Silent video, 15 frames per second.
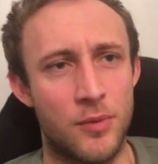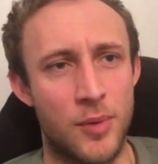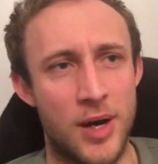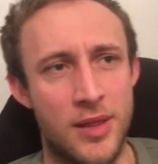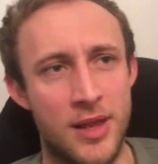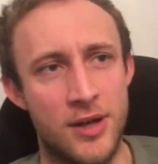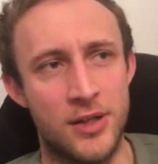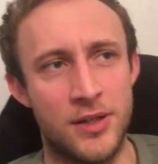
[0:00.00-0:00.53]

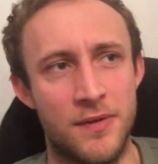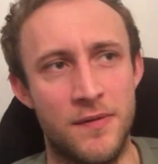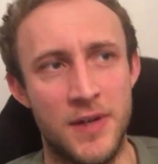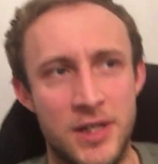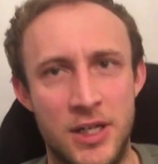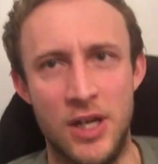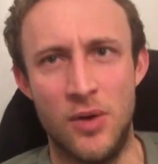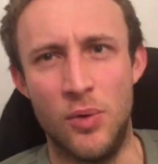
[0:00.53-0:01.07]
where there's a
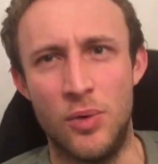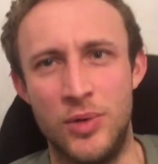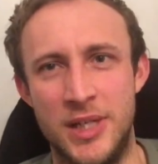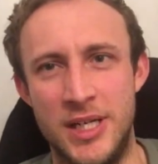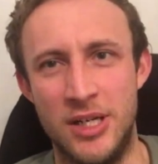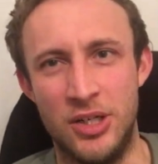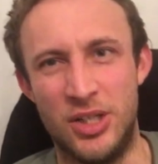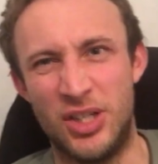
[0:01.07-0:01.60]
video on
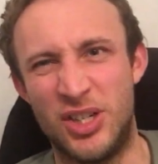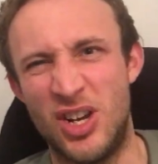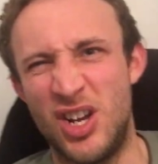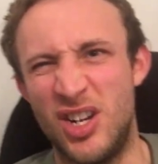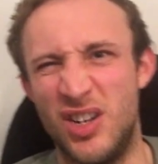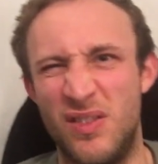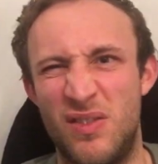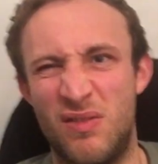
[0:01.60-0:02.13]
each
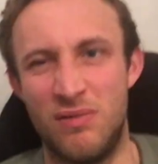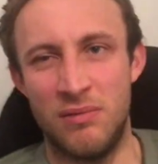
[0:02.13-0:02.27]
kind of